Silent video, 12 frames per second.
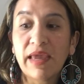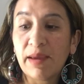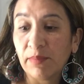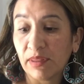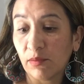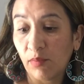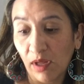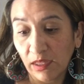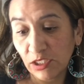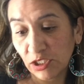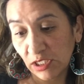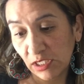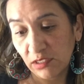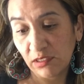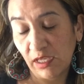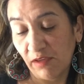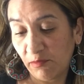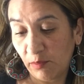but the polishes
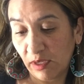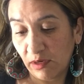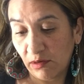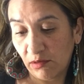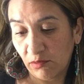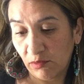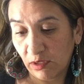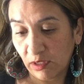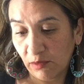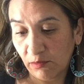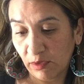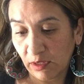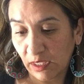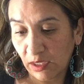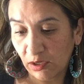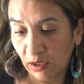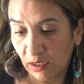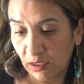have been really, really
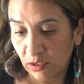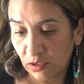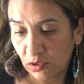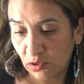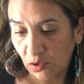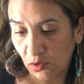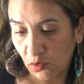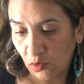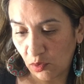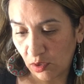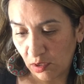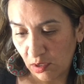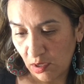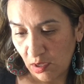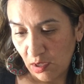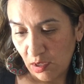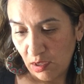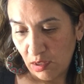good. So
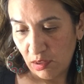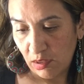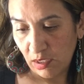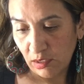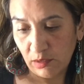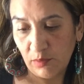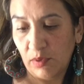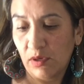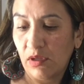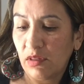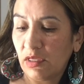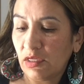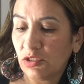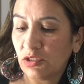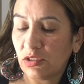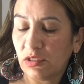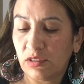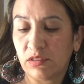this polish
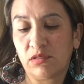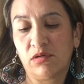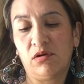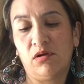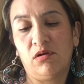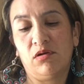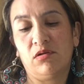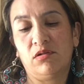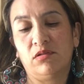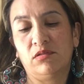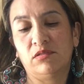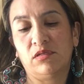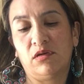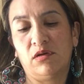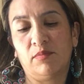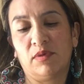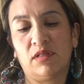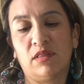is called
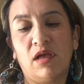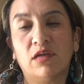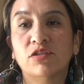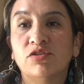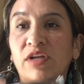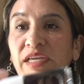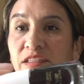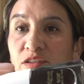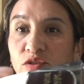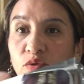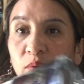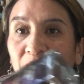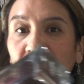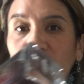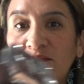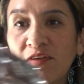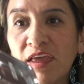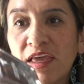Clock Strikes
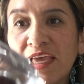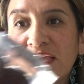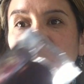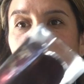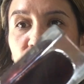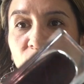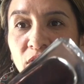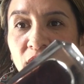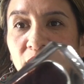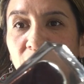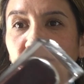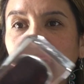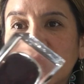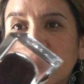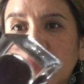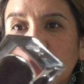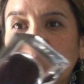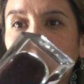12. Sort of a
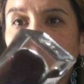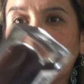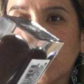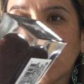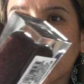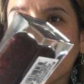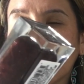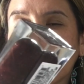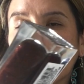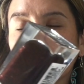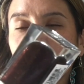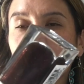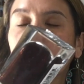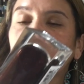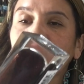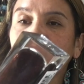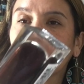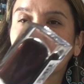dupe for, or a
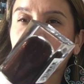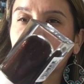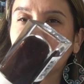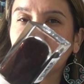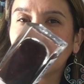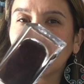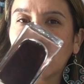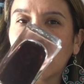similar look to